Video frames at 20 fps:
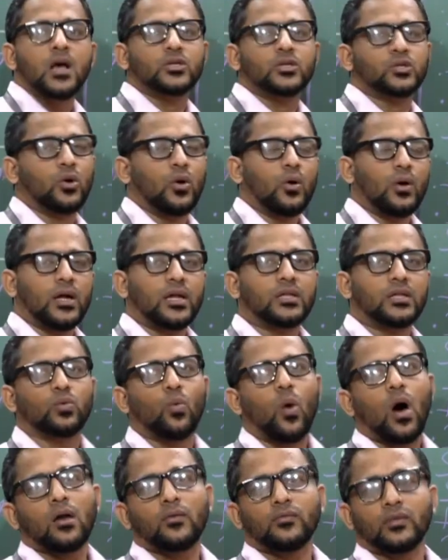So it's
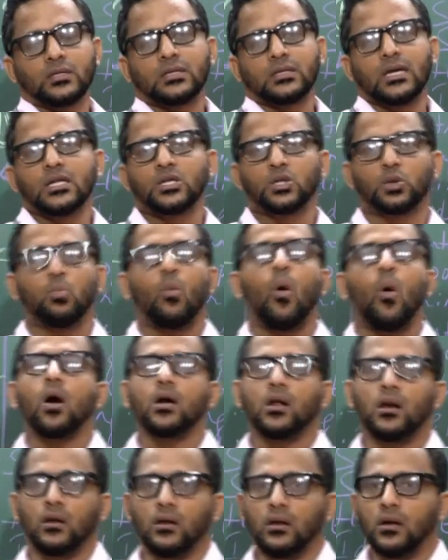one of the such
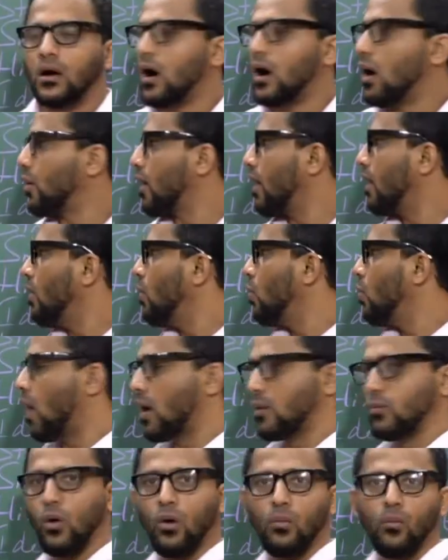model. Okay,
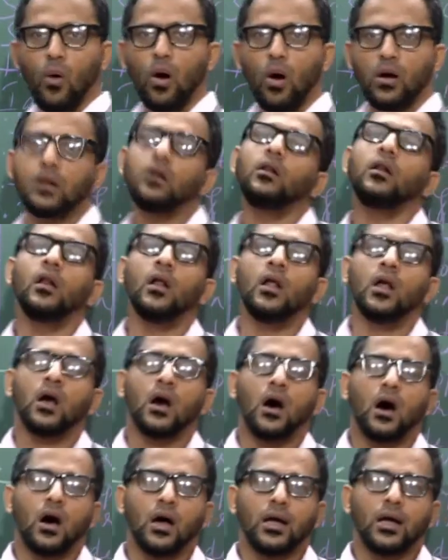one more model
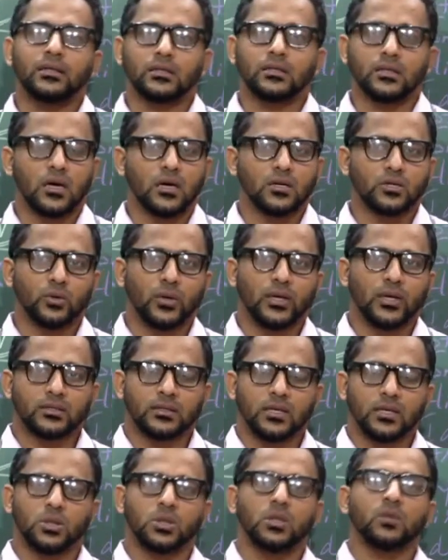in
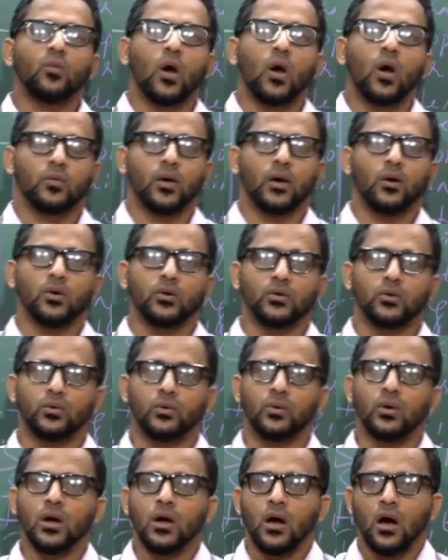today's session. What we are going
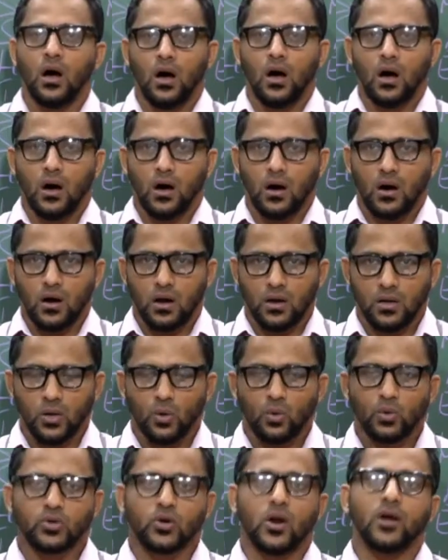to
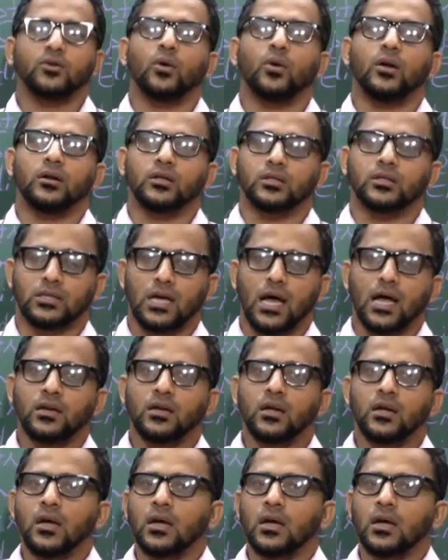you try to understand.